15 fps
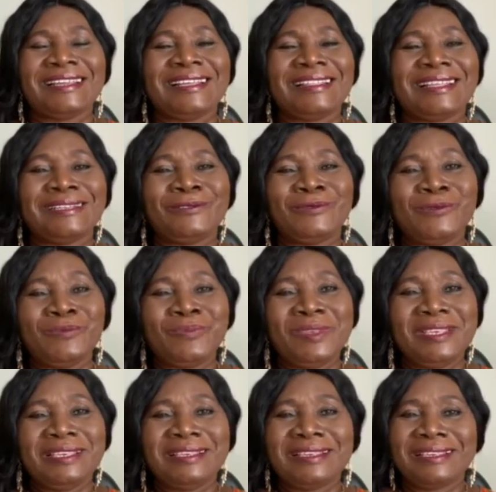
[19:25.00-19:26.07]
That will
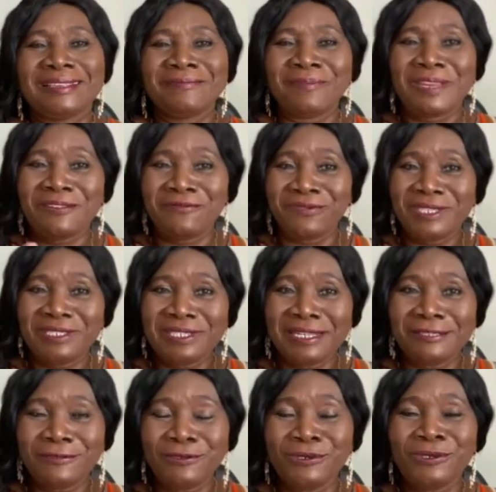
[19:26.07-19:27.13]
be
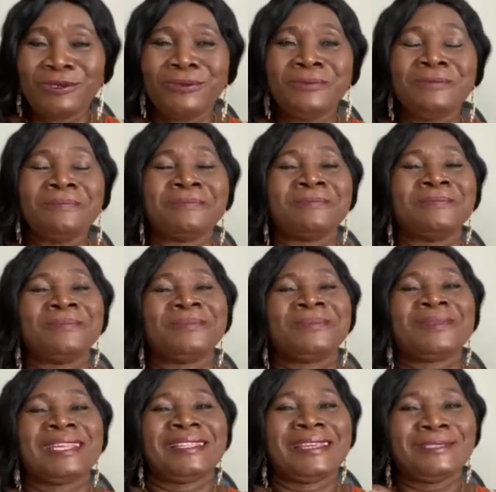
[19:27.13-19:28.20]
beneficial to you,
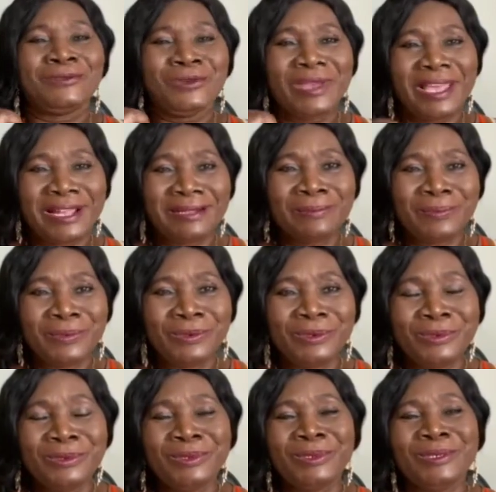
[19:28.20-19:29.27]
that will help
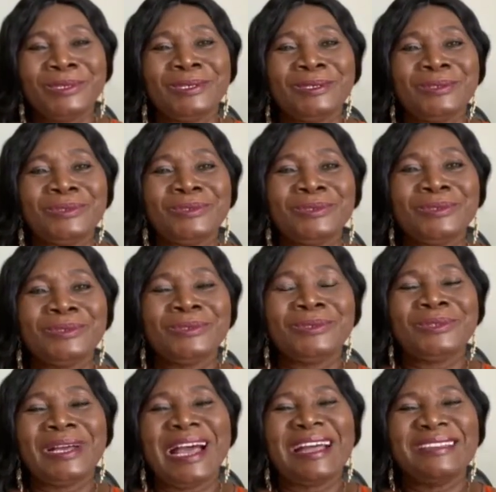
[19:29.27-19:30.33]
you
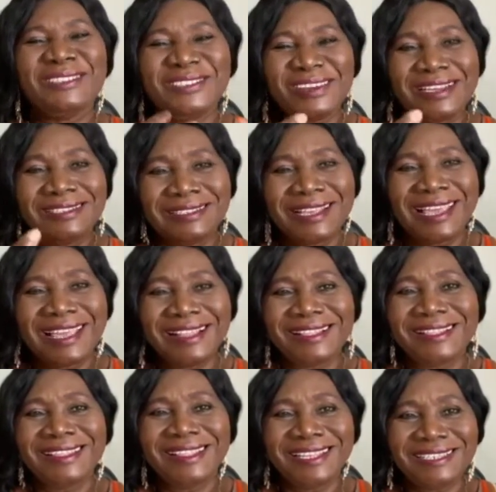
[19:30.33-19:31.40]
to address the
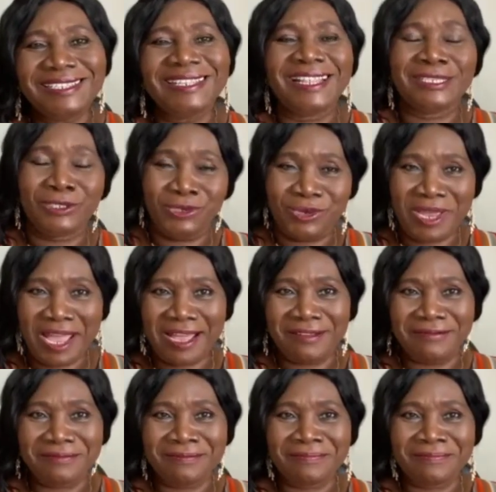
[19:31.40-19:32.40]
health need that you have.